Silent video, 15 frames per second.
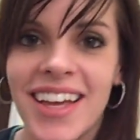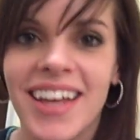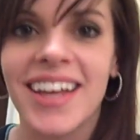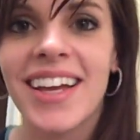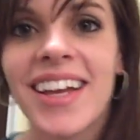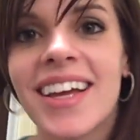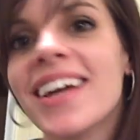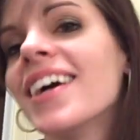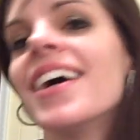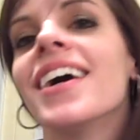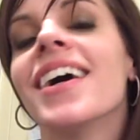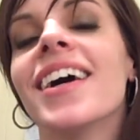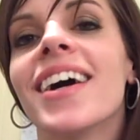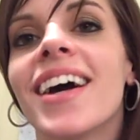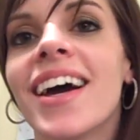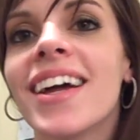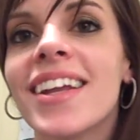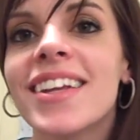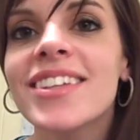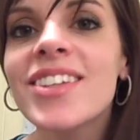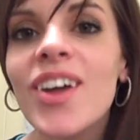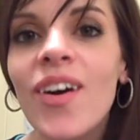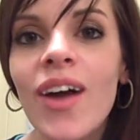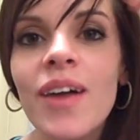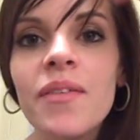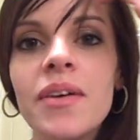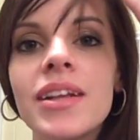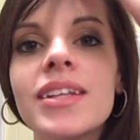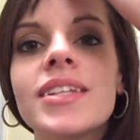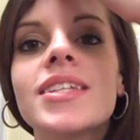can me just take your shirt off for a minute? No, I
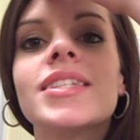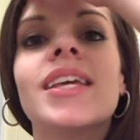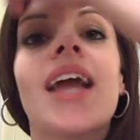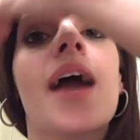wanted to say